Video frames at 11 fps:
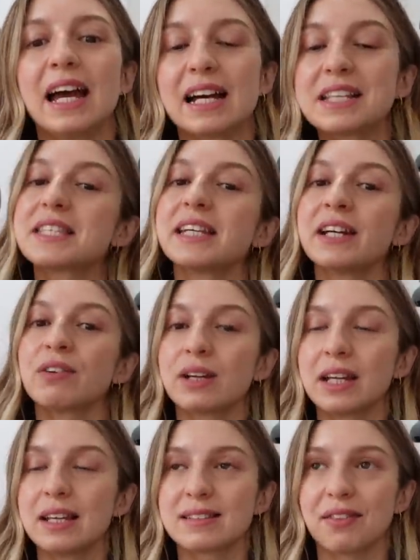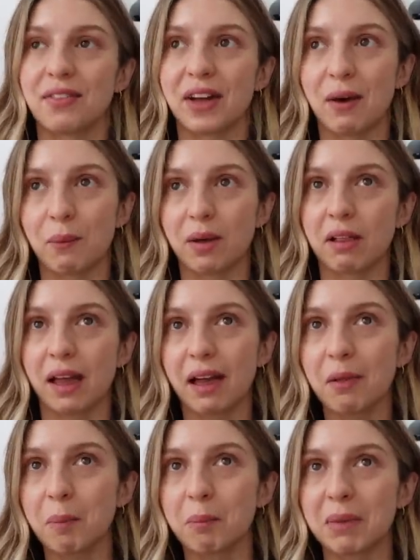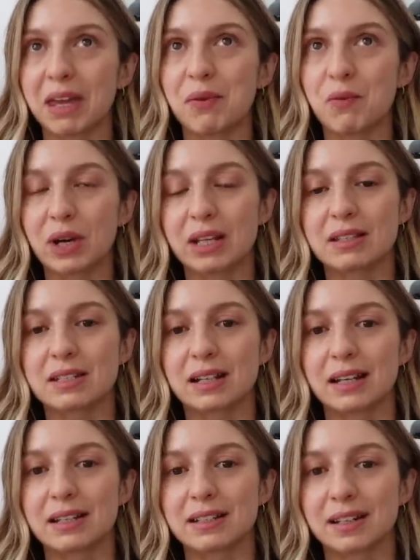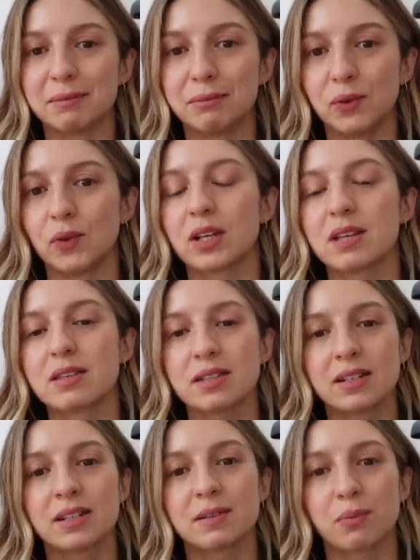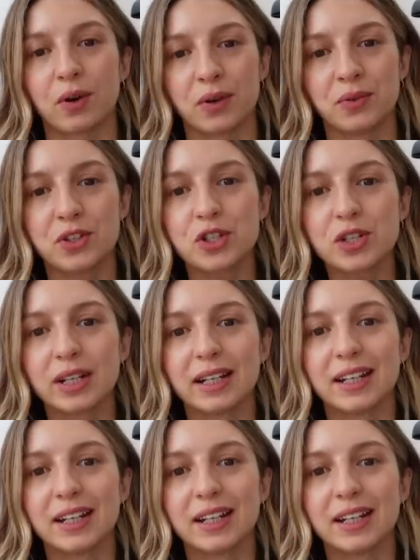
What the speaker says: a series that will help me reinstate a more considered approach